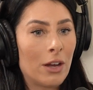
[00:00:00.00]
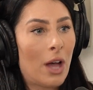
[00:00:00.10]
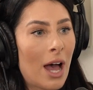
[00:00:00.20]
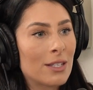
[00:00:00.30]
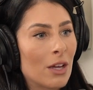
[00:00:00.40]

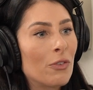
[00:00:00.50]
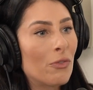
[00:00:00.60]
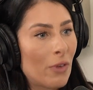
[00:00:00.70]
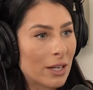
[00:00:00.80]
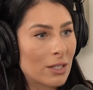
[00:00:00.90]
has
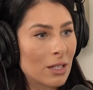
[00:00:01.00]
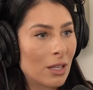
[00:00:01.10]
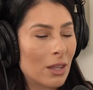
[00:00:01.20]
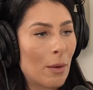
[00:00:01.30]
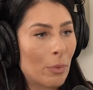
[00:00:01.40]

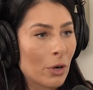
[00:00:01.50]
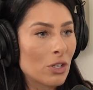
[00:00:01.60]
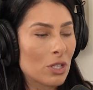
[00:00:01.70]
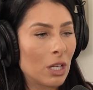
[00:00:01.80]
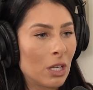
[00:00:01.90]
affected that
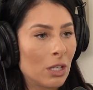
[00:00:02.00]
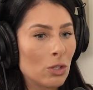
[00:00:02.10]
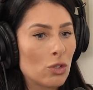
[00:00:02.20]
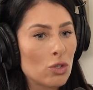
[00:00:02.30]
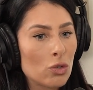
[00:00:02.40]

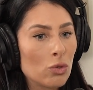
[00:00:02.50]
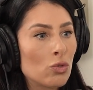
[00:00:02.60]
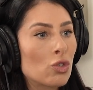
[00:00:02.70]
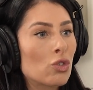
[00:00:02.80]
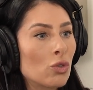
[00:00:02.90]
person to
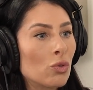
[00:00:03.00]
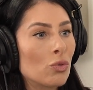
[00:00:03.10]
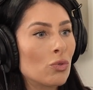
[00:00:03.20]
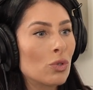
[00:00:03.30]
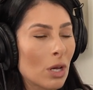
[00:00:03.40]

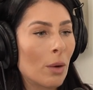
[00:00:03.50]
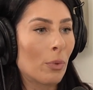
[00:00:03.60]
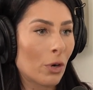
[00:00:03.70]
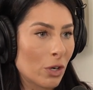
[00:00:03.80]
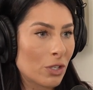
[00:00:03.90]
choose
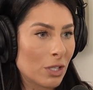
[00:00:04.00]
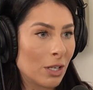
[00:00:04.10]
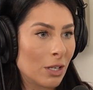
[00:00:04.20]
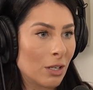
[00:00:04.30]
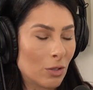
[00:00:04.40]

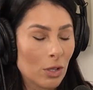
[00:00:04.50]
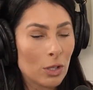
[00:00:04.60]
someone